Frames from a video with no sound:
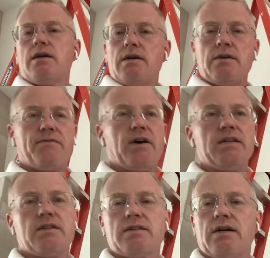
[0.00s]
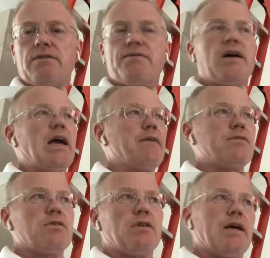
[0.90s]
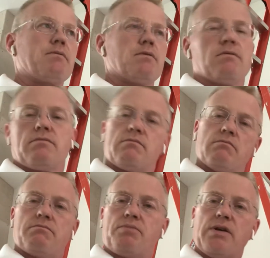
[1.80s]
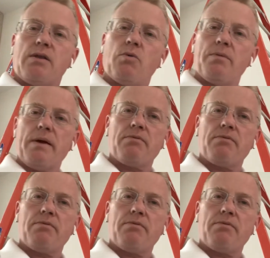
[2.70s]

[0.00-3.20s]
You find yourself after like putting the wallpaper in